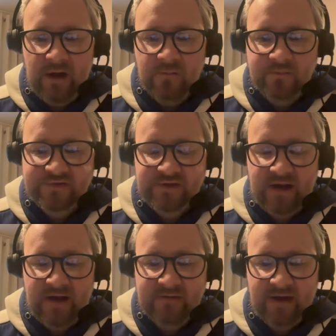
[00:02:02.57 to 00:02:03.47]
helps
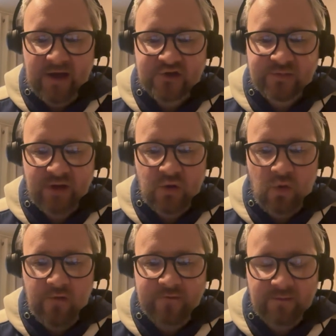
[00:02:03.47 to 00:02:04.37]
add an extra bit of
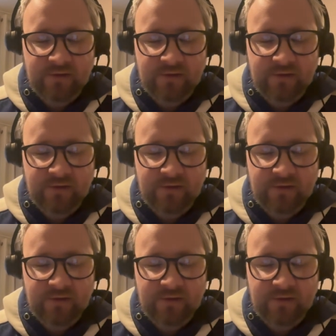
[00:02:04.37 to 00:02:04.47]
quality.